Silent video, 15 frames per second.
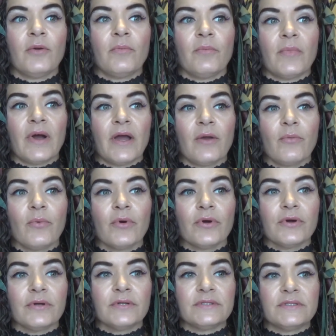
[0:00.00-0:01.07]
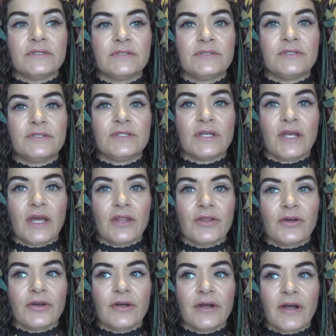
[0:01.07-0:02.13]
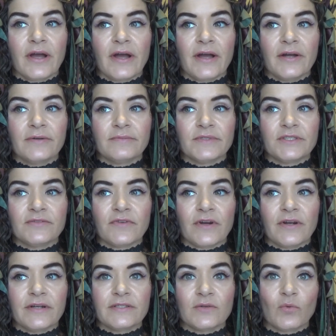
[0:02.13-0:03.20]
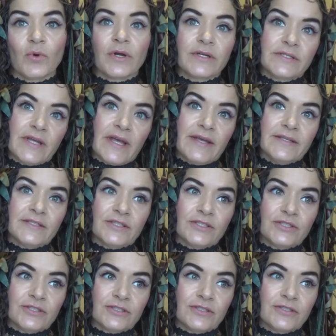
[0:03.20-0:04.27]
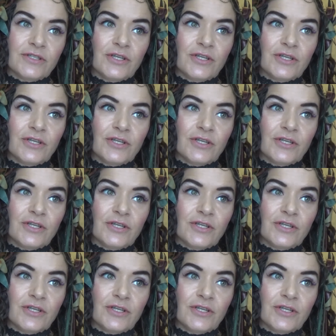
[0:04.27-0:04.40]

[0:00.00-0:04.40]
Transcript: world together as far as a work day is concerned.